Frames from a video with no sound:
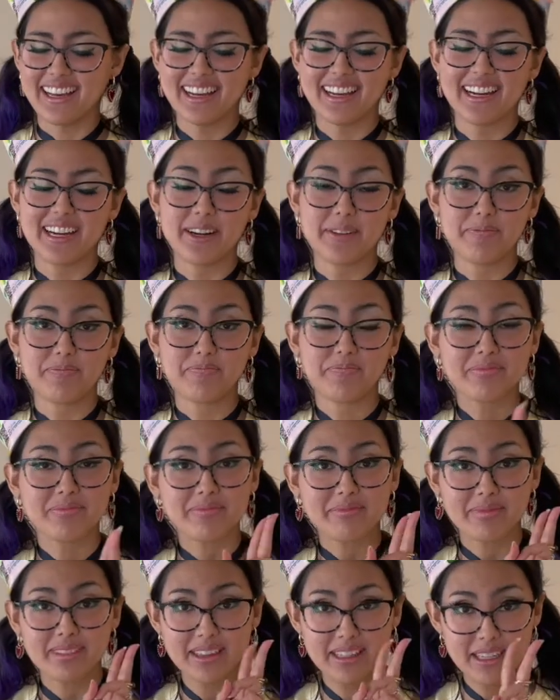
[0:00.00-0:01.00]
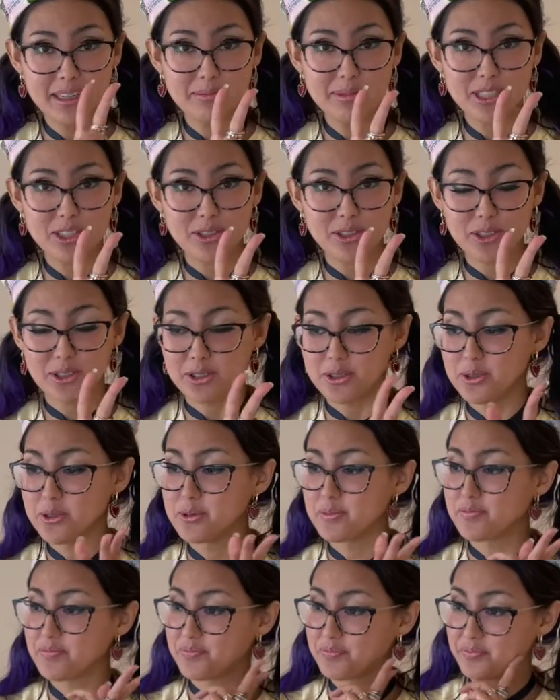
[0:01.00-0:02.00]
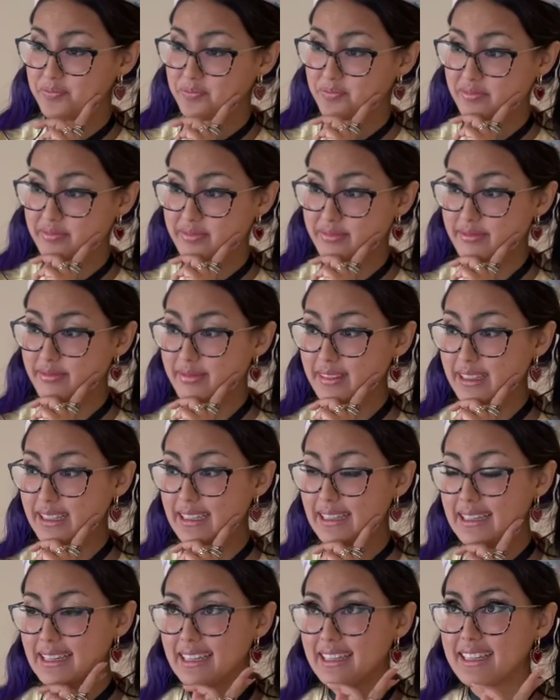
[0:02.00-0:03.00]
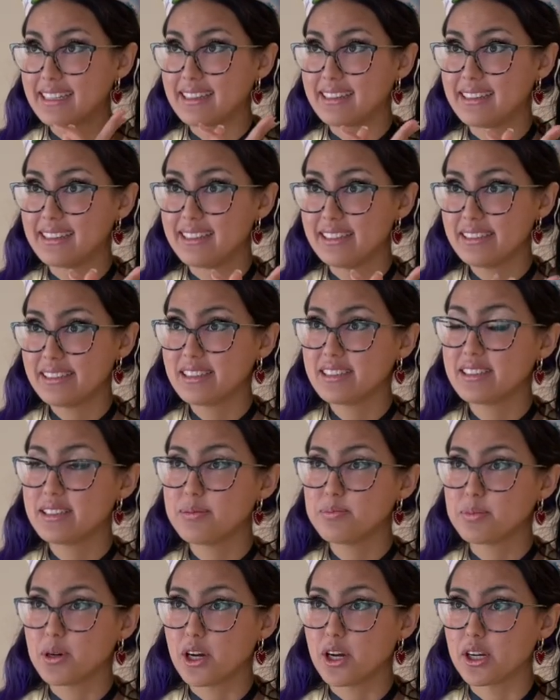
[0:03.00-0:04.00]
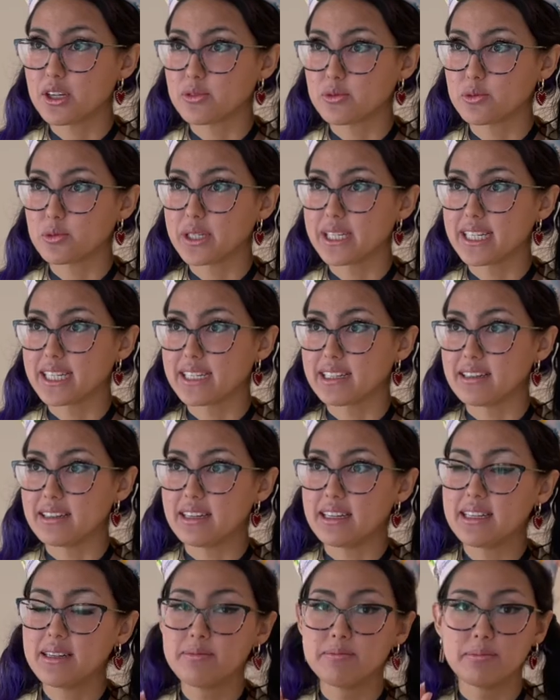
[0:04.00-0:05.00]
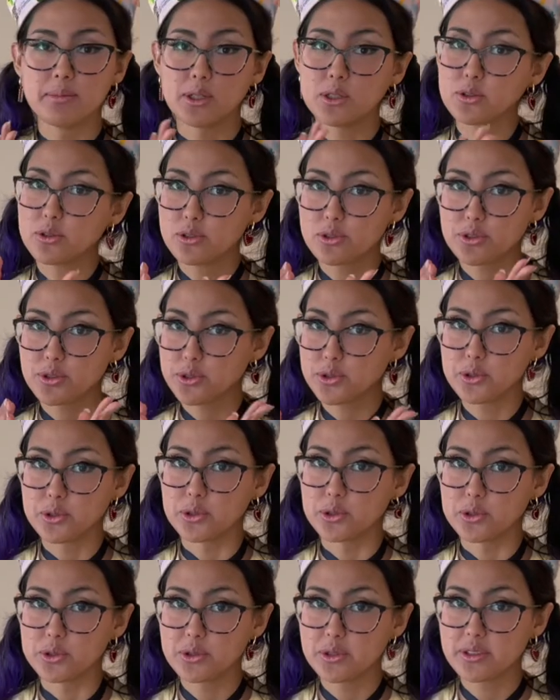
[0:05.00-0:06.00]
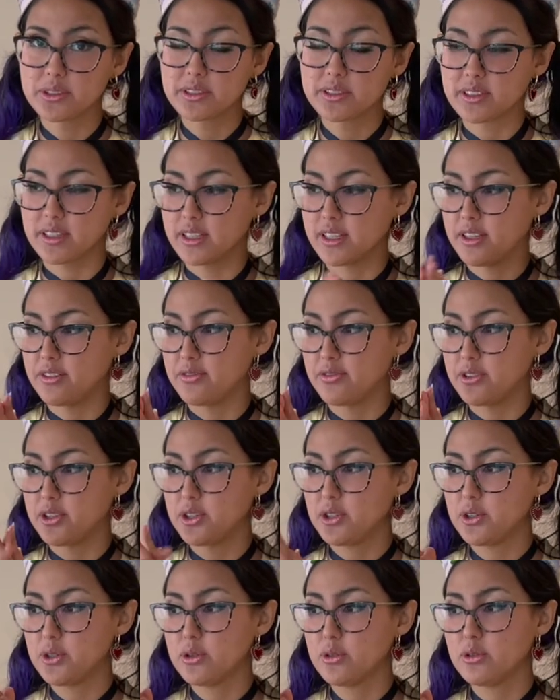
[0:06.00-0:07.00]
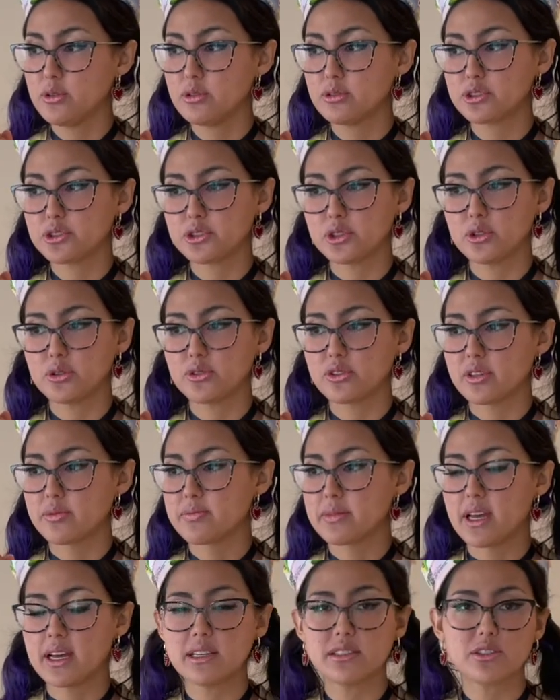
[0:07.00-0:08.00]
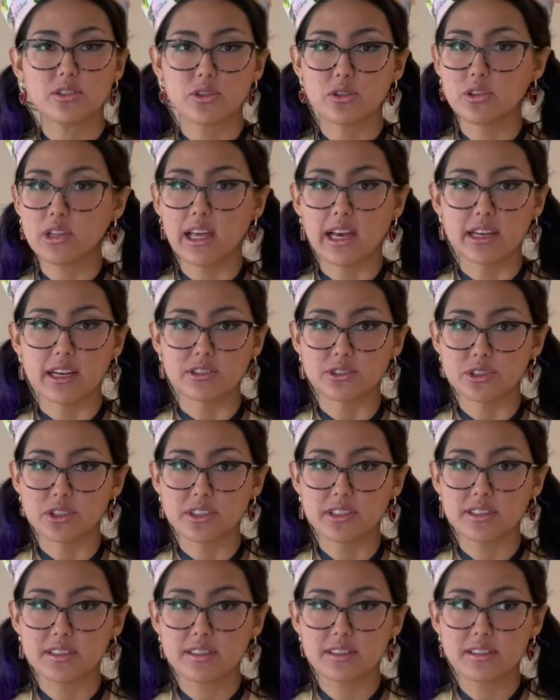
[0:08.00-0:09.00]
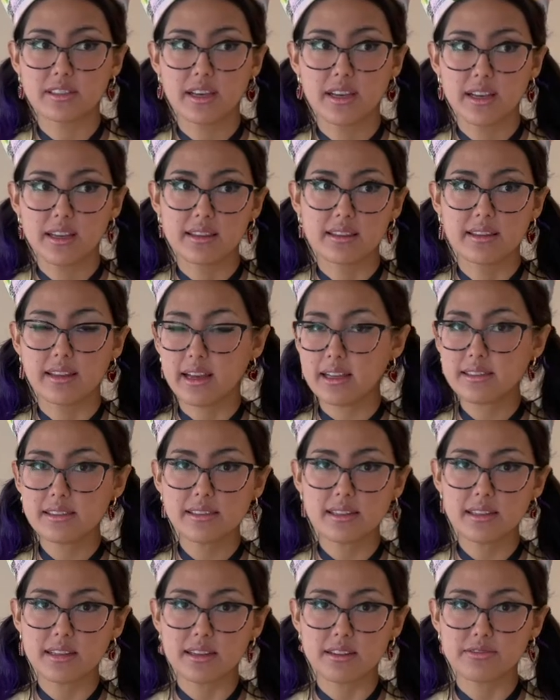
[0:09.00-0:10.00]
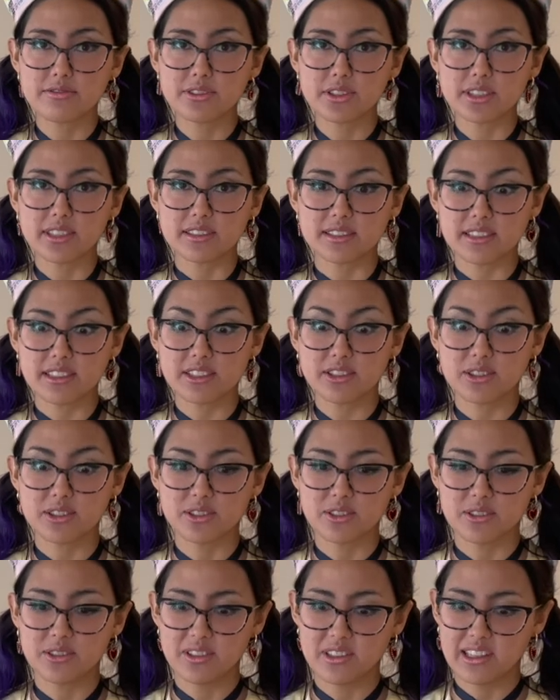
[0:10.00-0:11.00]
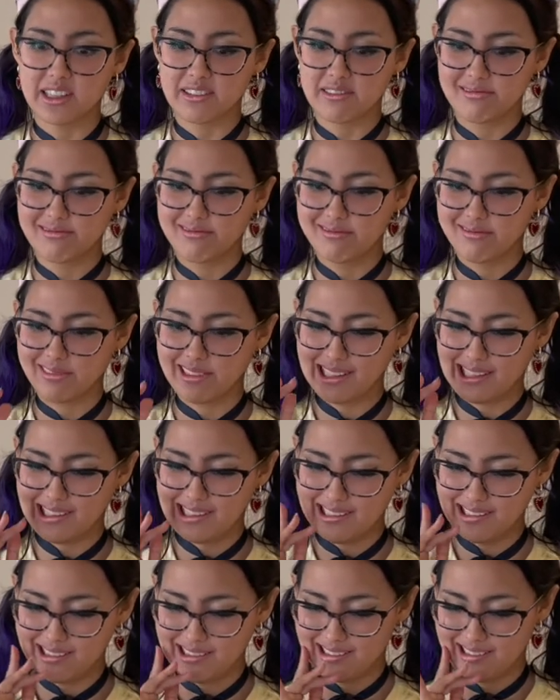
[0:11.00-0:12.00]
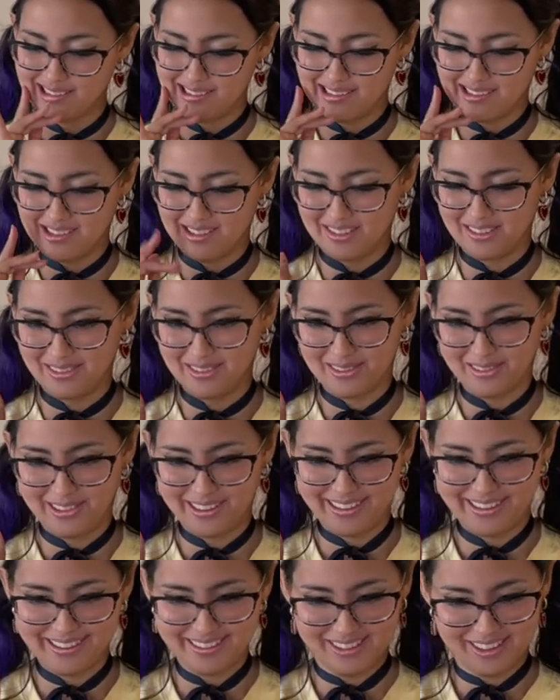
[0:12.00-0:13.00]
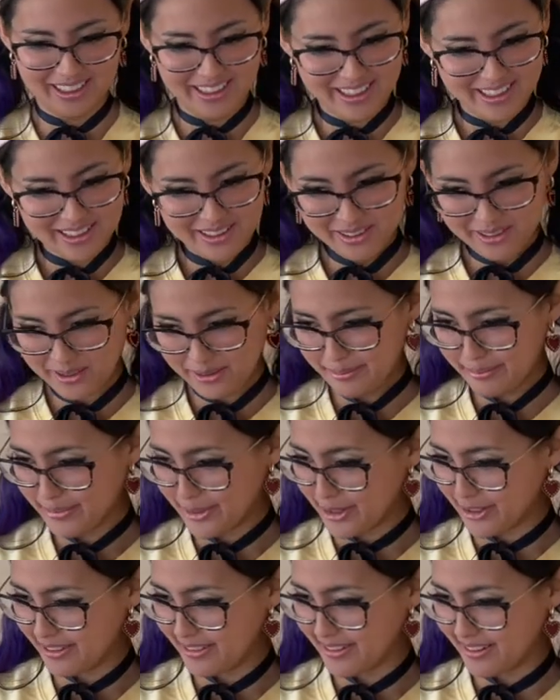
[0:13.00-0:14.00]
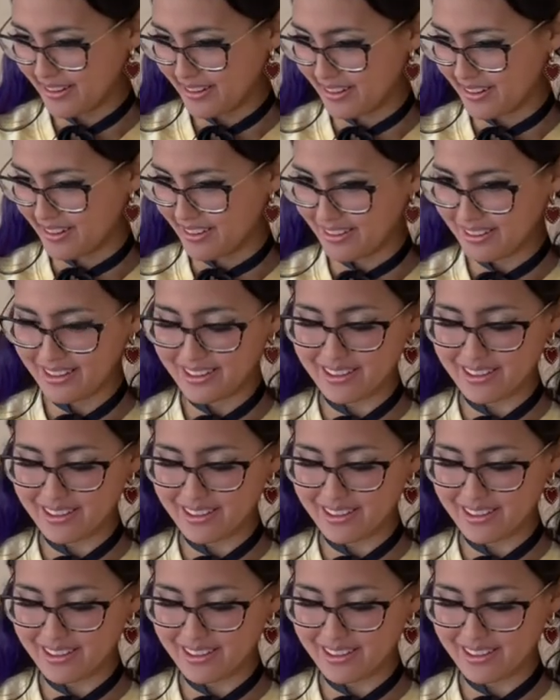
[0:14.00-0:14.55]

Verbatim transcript: um, number two, this is the part where in most schools, if you show some nice collages, that's enough for the teachers to go like, wow, wow, so modern, look